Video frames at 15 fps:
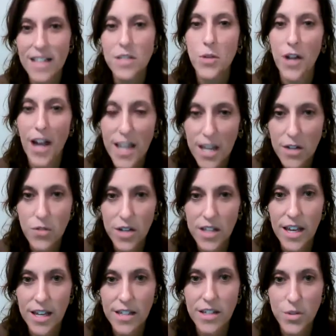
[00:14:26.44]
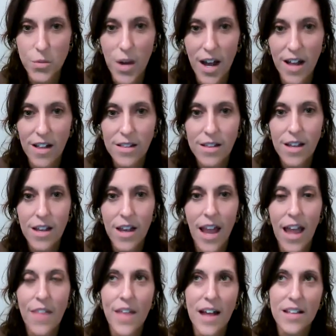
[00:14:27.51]
that's where I can relate as well.
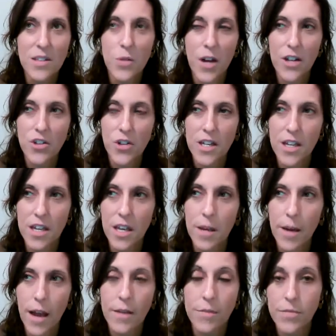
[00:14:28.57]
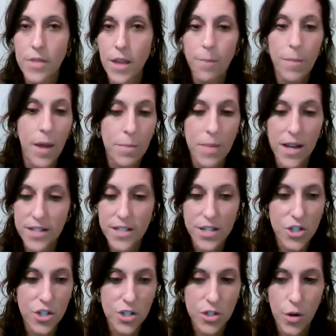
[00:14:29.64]
And that's where I try to keep, that my
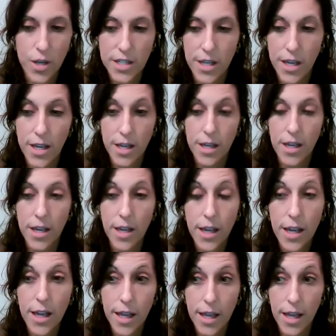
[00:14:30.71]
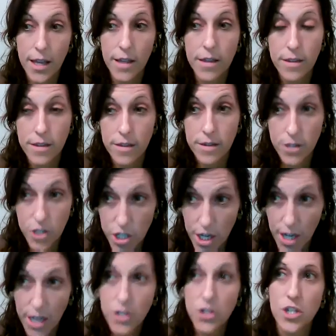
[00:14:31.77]
message is always like, it
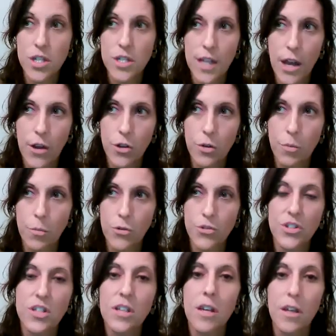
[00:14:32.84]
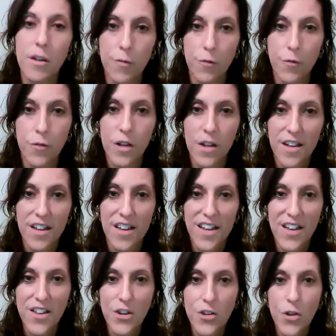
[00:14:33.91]
changes how you perceive,
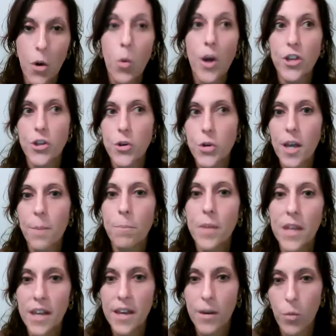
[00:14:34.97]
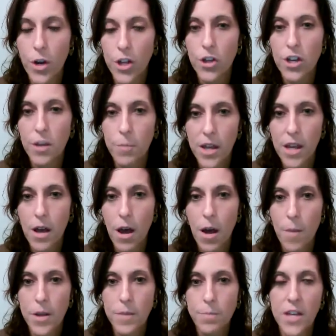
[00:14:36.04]
what you can be and what you can
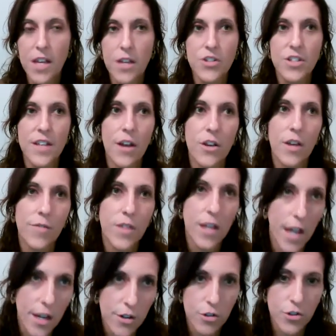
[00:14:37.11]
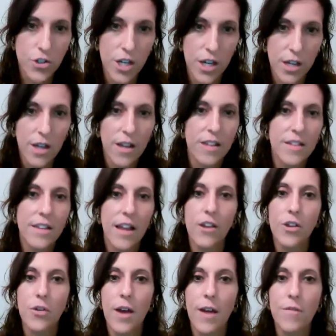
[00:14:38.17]
become. And because now you have the energy, now
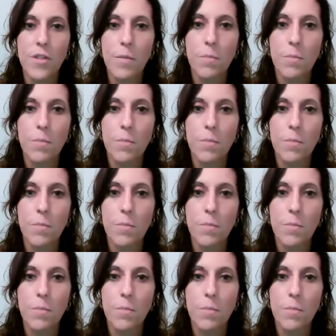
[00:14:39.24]
you have the